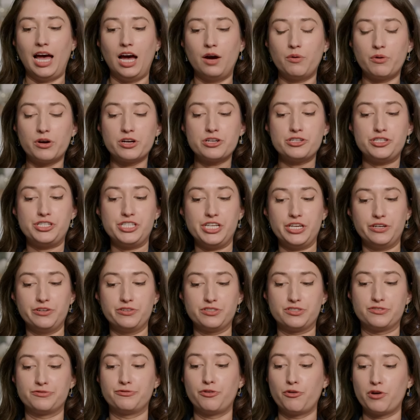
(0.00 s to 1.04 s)
how are
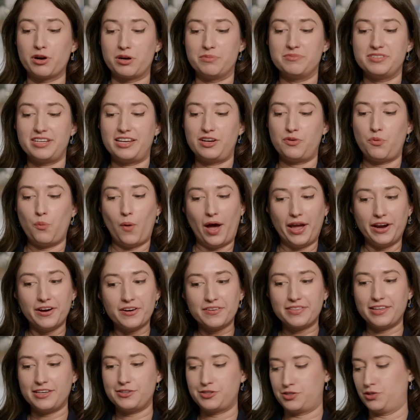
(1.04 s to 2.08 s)
geodes formed and why are
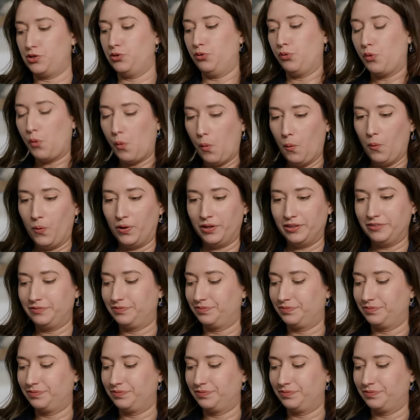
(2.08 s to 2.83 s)
they so cool?